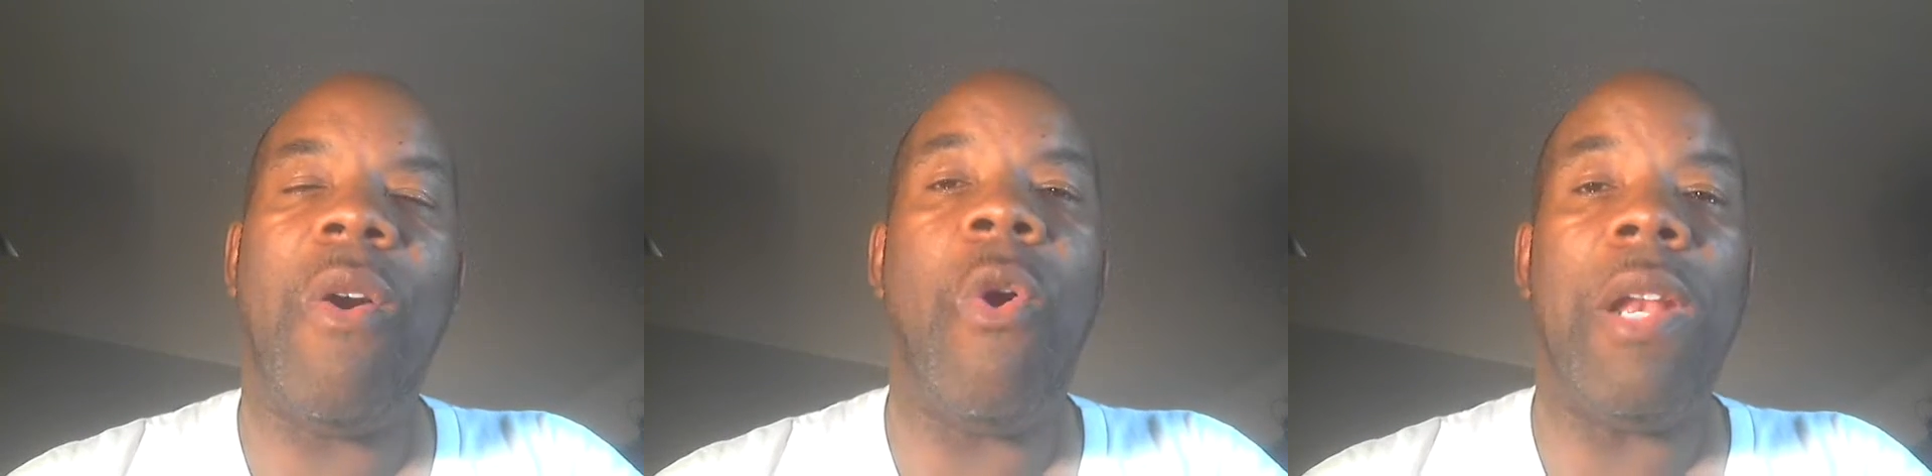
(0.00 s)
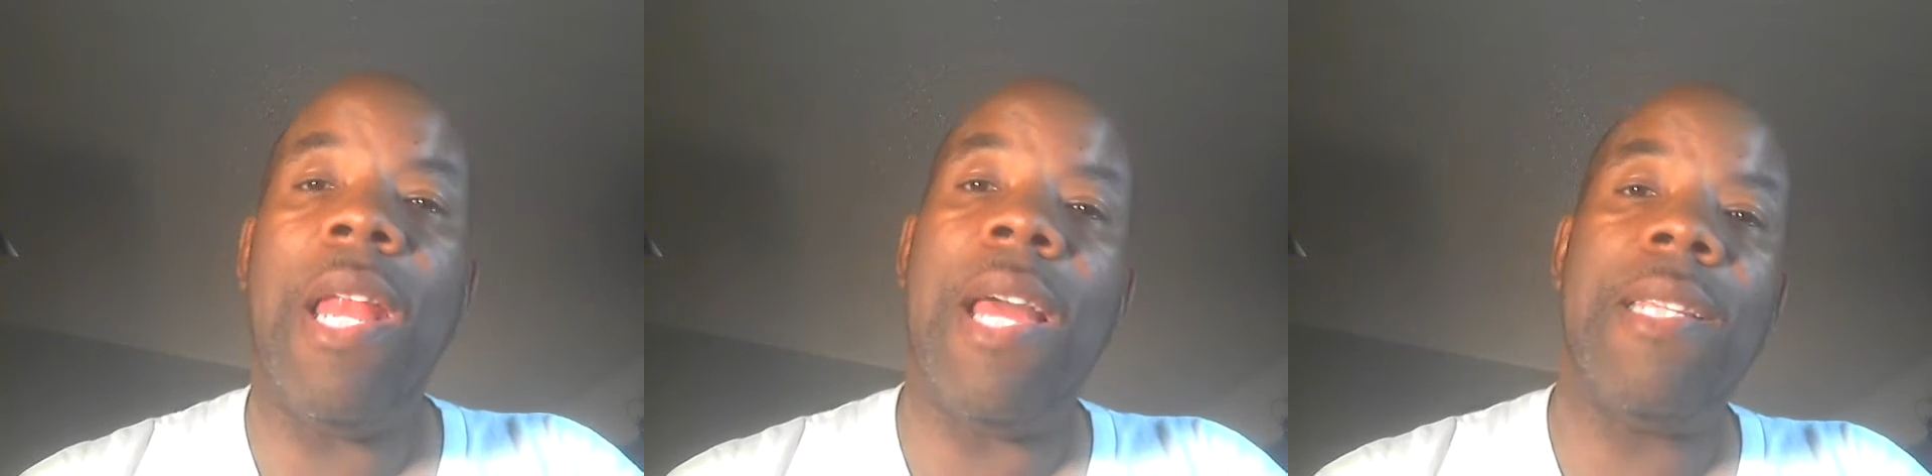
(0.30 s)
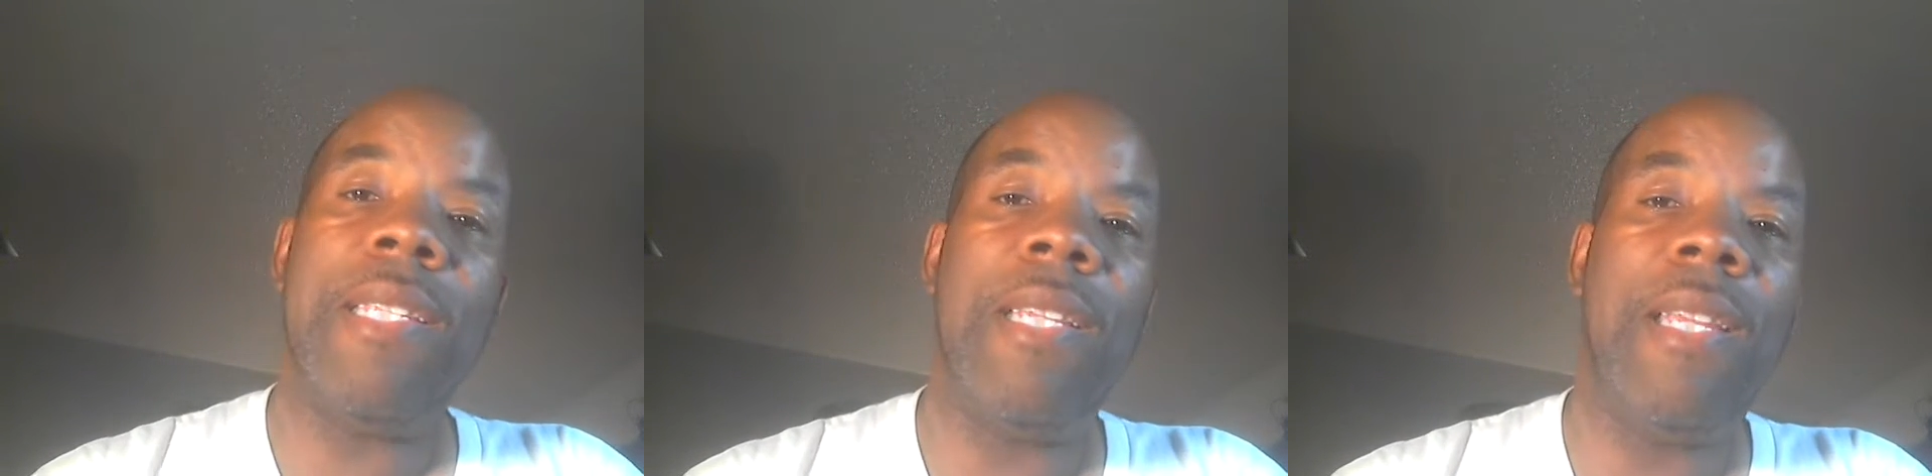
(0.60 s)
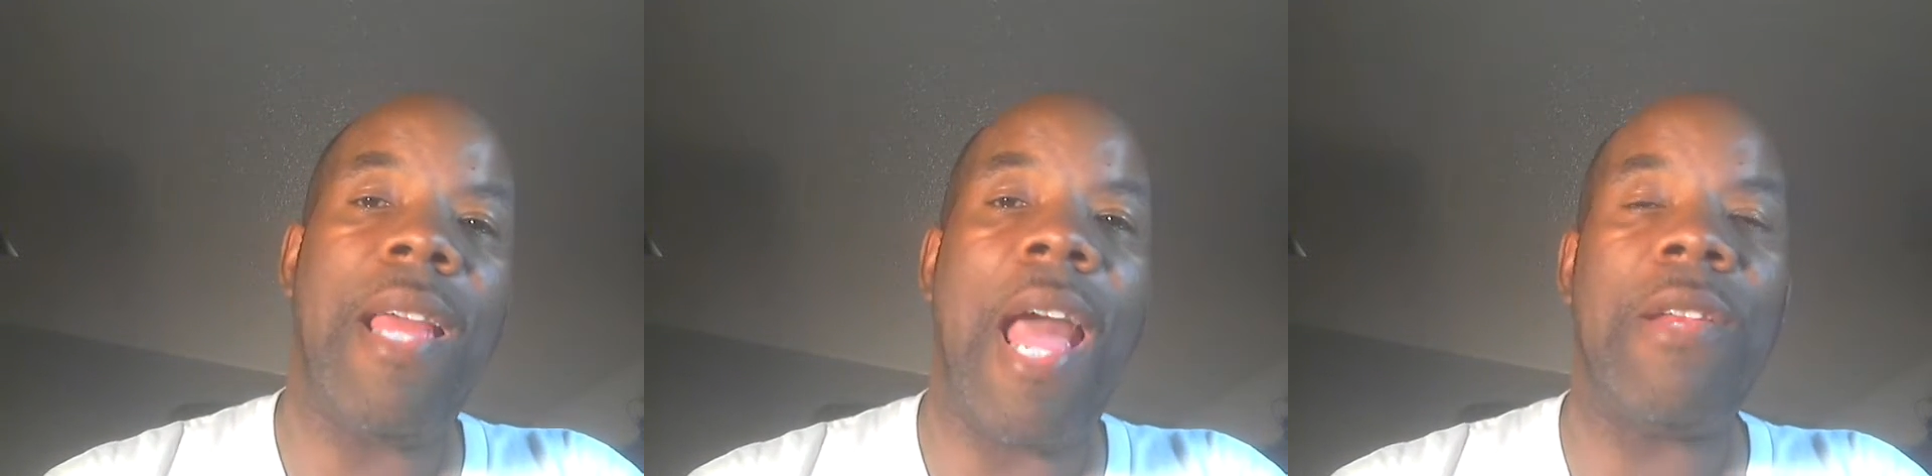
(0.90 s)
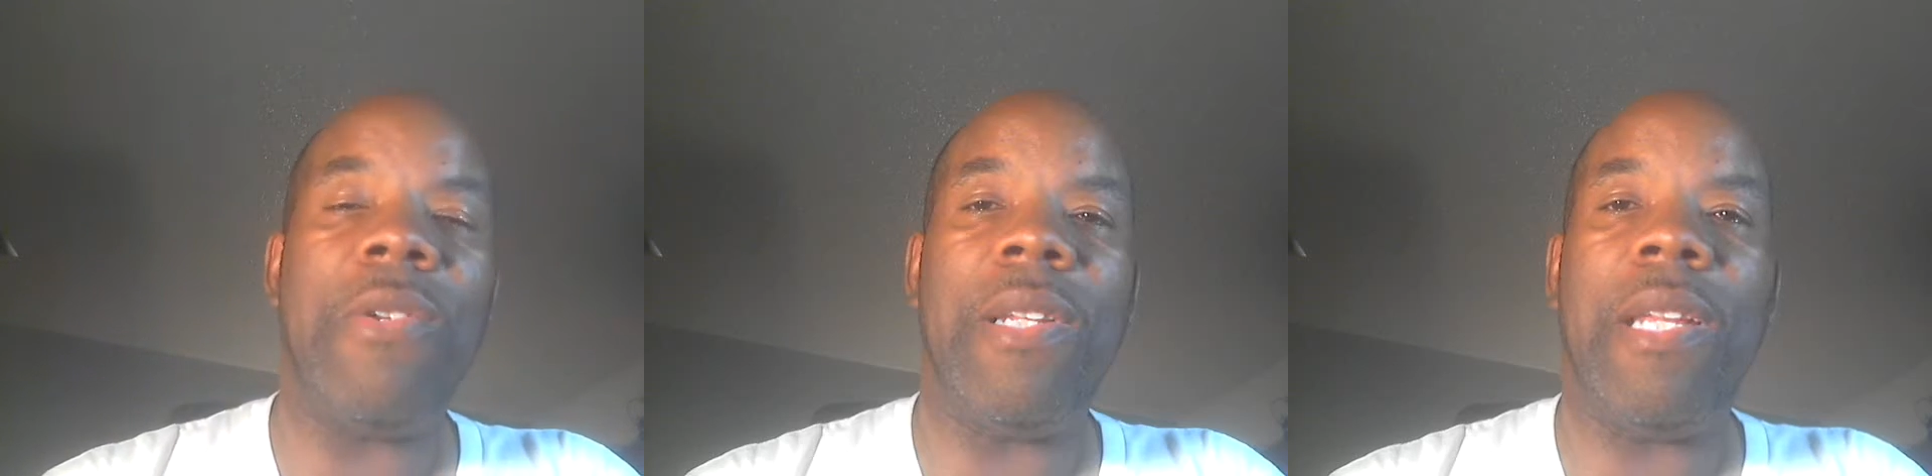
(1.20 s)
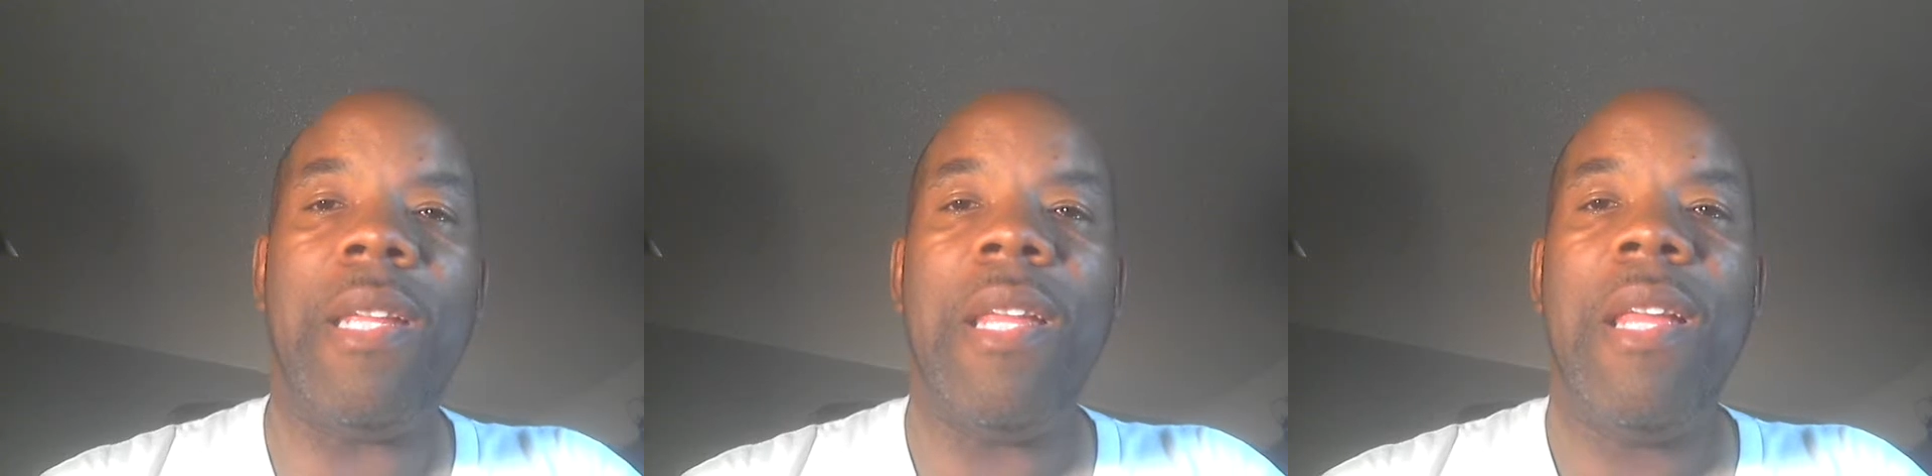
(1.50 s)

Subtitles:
or less actually,